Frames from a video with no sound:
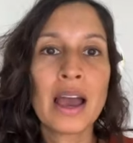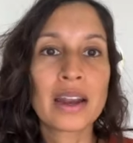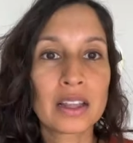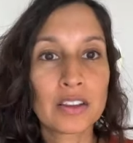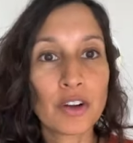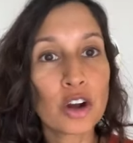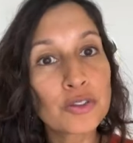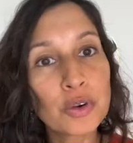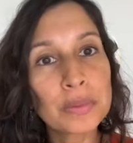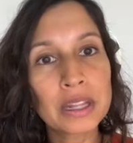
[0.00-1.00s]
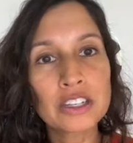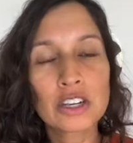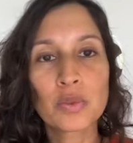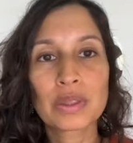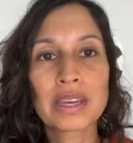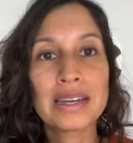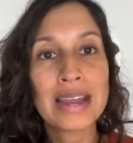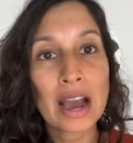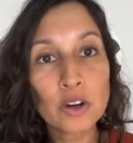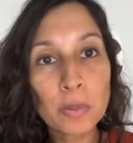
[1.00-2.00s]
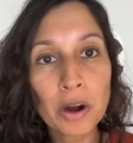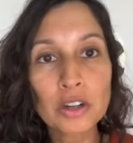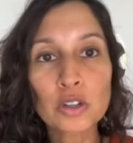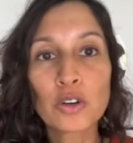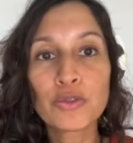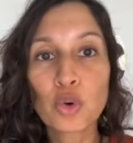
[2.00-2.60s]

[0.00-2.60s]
And I love our formulation with the nanoparticle